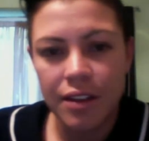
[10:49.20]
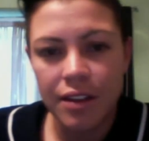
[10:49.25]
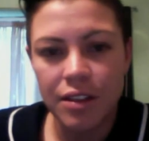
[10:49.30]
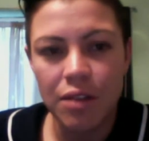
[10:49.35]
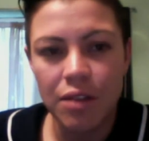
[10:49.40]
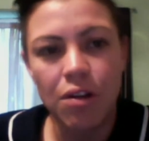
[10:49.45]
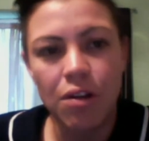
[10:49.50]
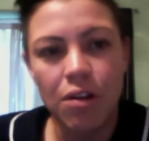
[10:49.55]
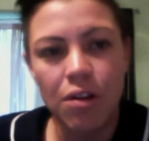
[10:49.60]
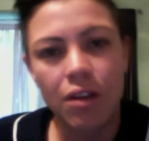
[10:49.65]
So
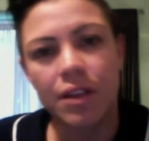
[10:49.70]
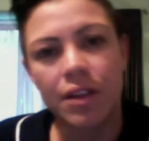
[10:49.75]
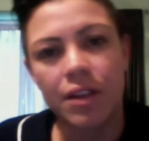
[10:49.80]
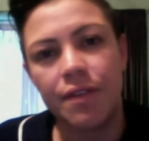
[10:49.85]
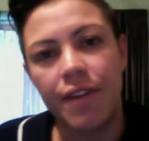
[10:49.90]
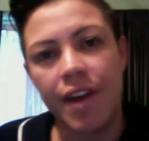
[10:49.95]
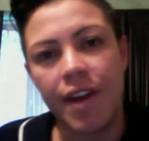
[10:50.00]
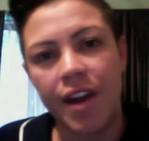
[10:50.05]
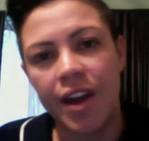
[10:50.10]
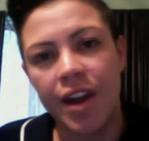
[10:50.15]
I work with
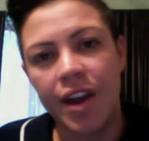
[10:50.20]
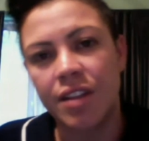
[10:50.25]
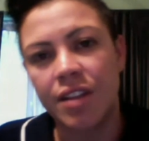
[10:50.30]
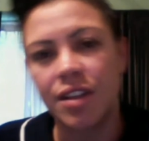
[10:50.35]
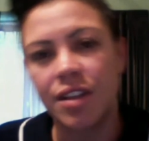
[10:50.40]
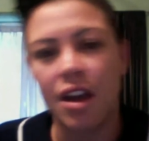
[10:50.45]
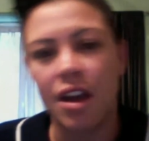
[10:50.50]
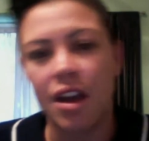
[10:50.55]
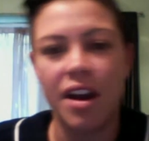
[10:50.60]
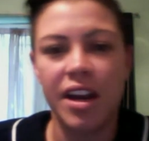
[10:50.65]
various
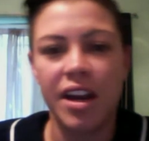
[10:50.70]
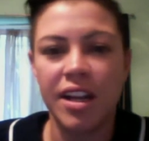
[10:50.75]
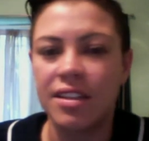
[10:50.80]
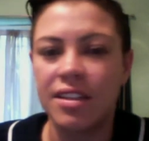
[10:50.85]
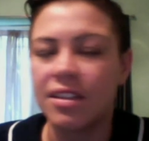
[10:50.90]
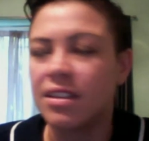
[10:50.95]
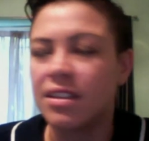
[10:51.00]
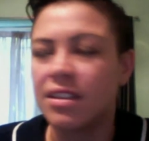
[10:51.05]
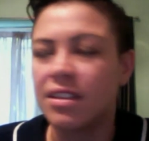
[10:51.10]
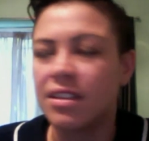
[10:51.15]
artists
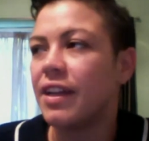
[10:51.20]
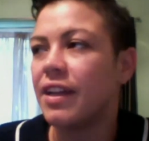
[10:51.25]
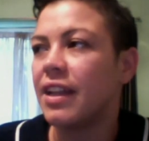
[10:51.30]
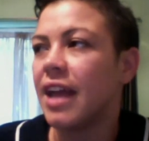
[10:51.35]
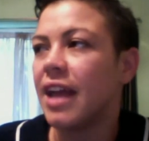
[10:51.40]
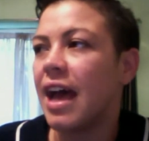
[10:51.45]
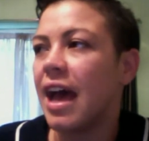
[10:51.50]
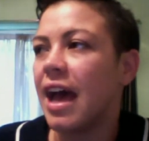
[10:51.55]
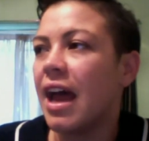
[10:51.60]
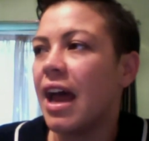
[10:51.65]
and stuff like
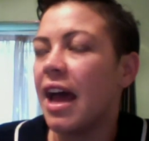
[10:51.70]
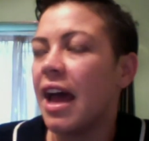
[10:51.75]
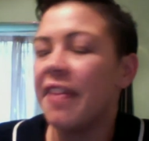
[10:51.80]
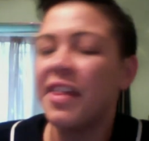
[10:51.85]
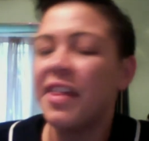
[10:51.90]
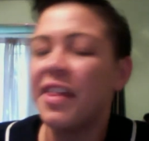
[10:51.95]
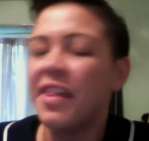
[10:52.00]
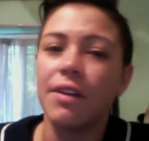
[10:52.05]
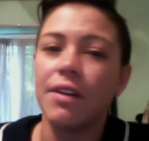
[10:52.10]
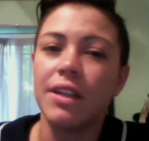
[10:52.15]
that. I
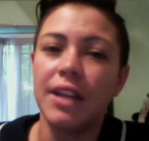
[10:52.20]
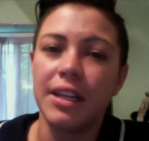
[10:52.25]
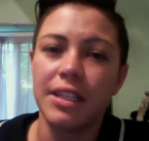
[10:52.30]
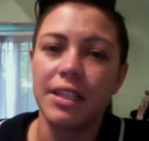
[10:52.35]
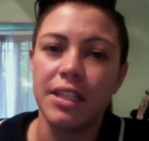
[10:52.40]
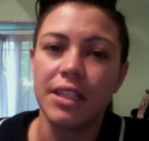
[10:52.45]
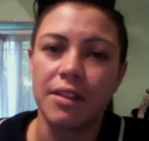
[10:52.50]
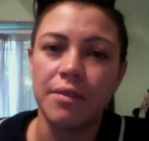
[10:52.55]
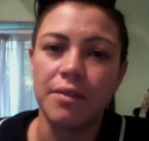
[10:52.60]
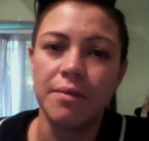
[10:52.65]
think I would like
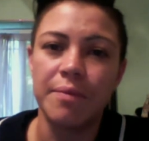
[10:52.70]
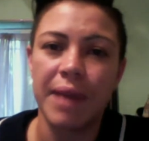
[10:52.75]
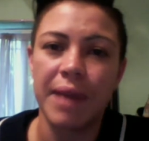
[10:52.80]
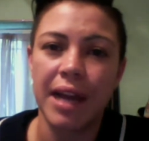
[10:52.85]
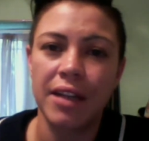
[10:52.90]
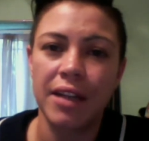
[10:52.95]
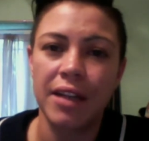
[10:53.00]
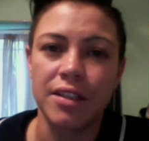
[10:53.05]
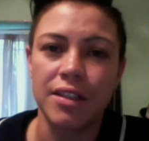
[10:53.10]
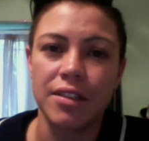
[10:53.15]
to go
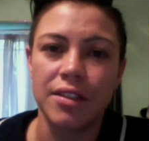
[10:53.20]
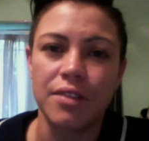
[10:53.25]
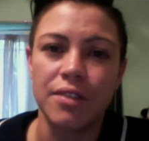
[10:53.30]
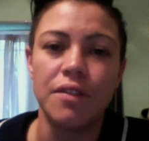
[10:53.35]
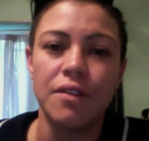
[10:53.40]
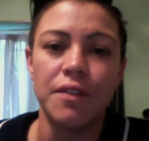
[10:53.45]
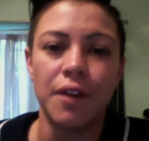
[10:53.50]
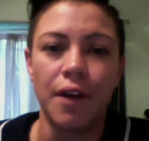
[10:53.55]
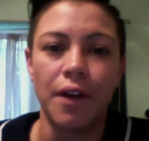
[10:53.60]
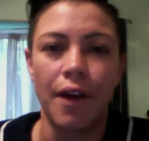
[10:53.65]
back to school
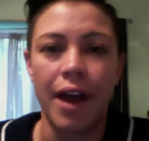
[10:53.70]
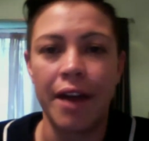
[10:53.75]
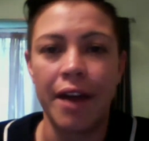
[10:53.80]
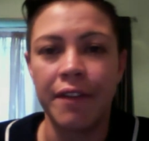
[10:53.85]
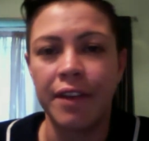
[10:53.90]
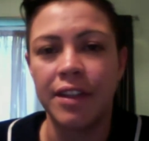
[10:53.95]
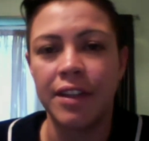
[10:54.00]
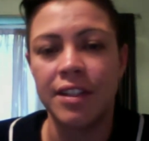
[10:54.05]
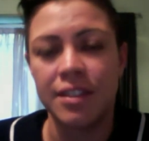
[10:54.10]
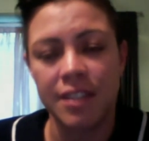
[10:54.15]
for
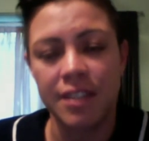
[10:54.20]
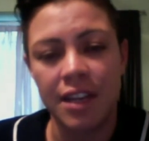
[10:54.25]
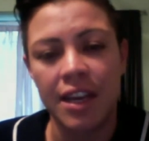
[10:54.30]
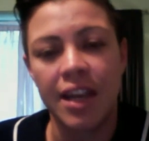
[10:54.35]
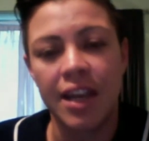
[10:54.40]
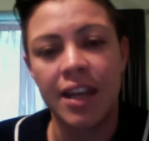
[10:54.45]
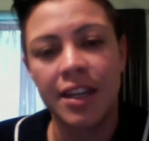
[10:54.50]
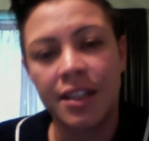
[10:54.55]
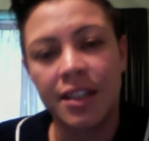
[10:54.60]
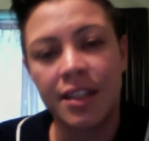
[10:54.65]
graphic
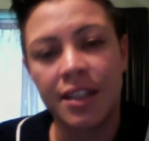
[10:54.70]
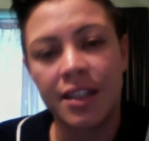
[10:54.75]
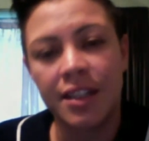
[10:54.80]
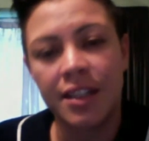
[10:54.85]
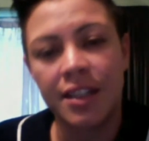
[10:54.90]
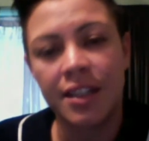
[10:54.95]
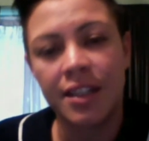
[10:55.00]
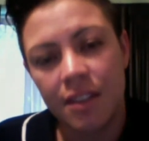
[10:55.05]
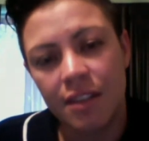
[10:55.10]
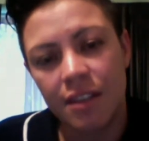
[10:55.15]
design,
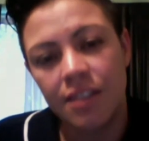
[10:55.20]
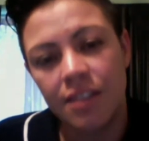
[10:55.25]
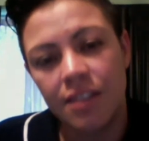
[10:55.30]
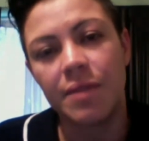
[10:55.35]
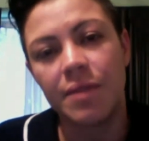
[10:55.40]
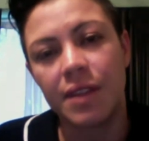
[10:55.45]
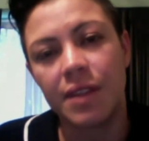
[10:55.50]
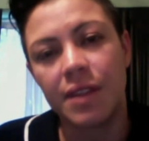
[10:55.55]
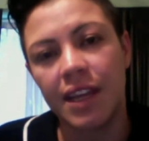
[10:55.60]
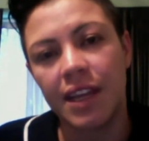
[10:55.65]

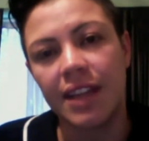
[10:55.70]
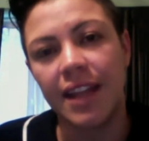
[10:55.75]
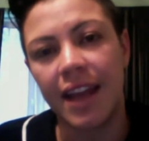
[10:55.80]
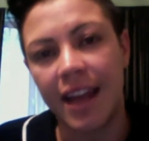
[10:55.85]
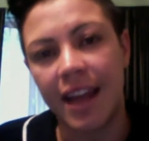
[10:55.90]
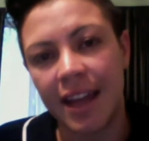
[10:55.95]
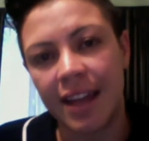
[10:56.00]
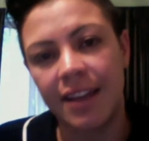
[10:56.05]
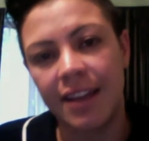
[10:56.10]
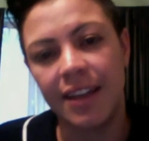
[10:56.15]
something like
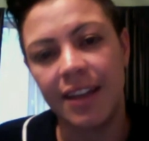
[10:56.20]
that.